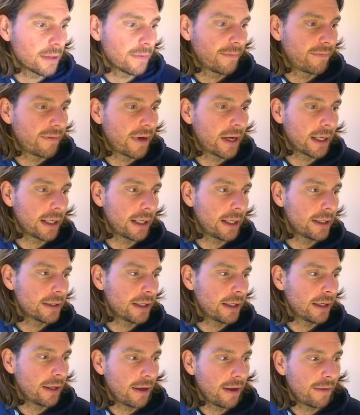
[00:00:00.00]
very
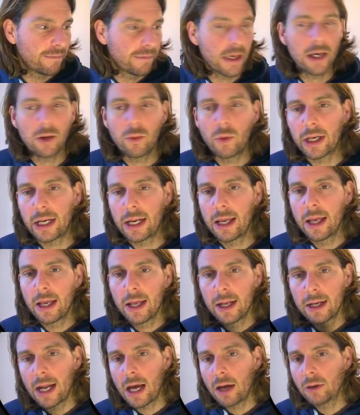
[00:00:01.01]
easily, very quickly.
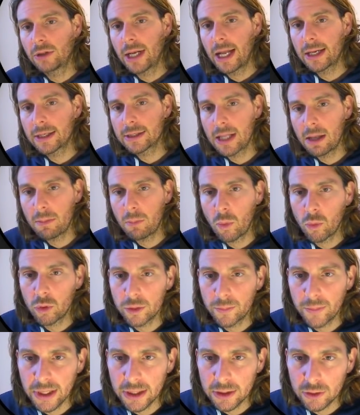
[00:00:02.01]
Now the next step
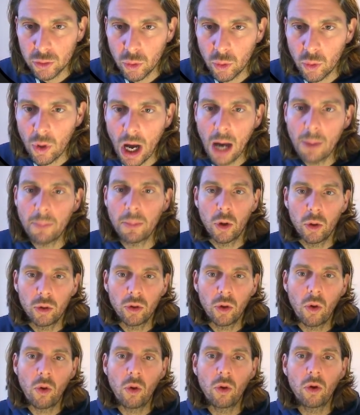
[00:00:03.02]
would be to upload
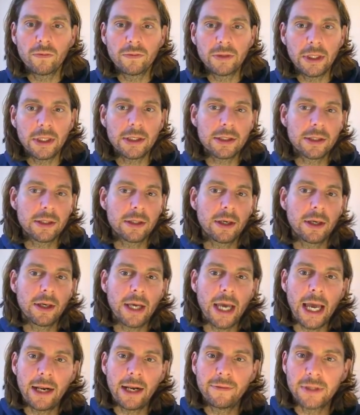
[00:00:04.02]
all of these
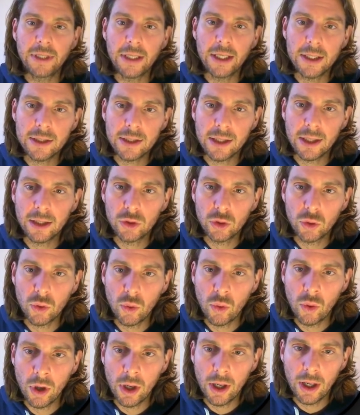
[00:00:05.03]
NFTs to